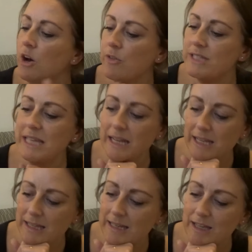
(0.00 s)
on the
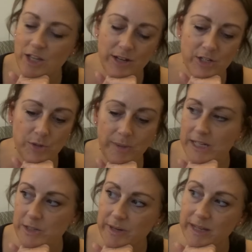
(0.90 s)
telly, then, you know, I don't
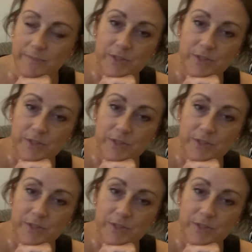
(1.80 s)
mind doing it.